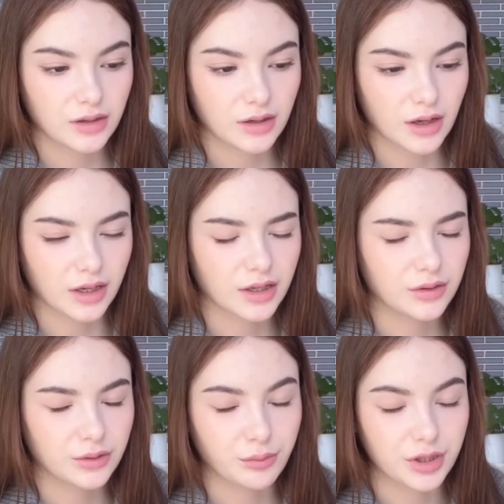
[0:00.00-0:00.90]
I
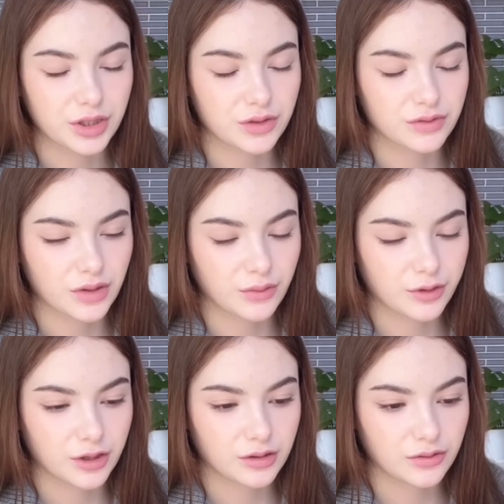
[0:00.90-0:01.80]
cannot imagine if
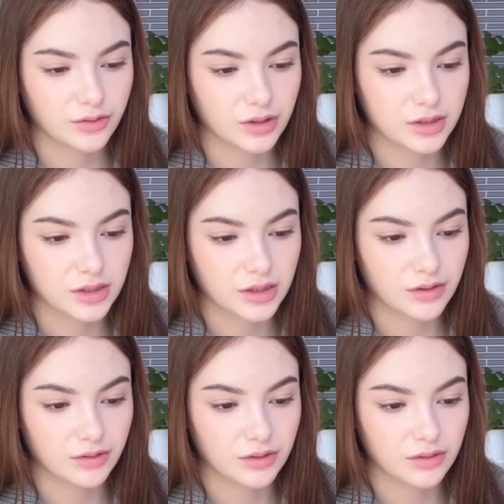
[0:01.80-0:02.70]
someone feels it
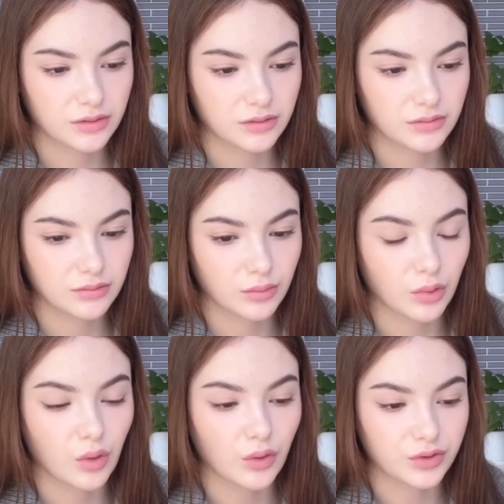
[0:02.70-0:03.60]
even
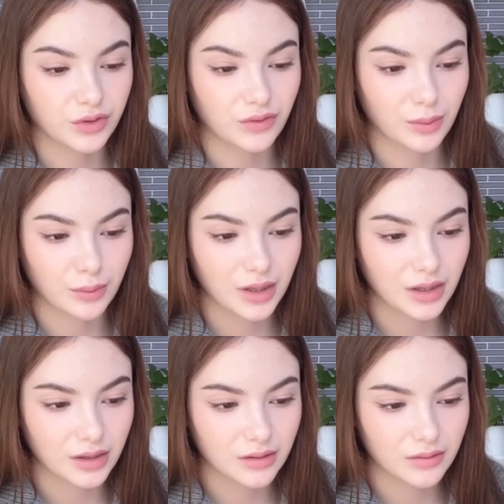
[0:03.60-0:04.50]
more often than
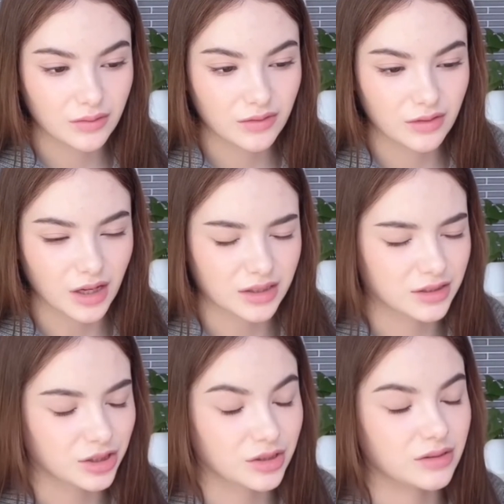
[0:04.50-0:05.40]
me.
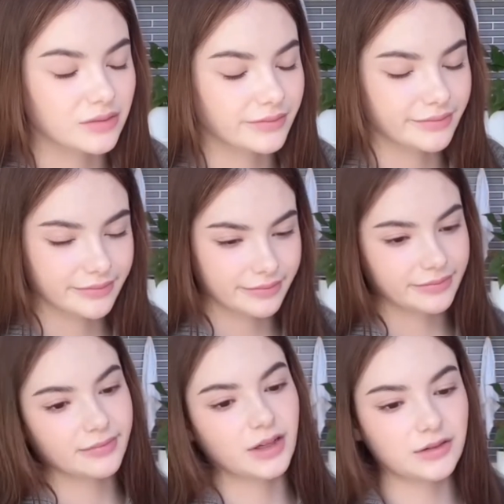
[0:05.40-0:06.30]

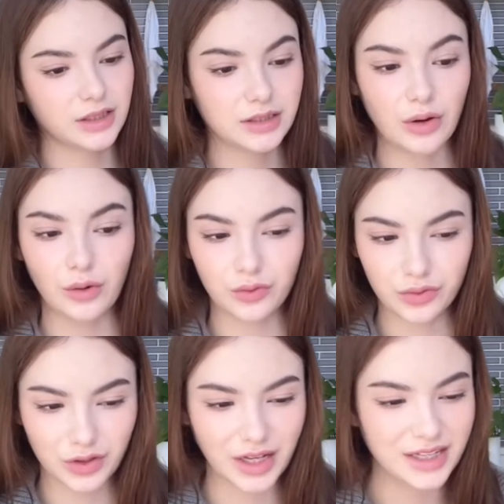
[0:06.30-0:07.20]
That's awful,
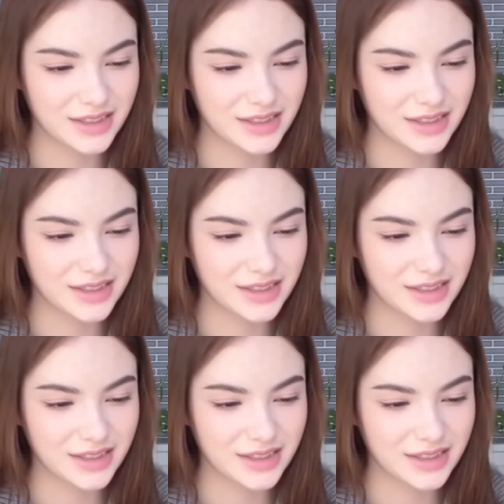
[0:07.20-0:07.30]
guys.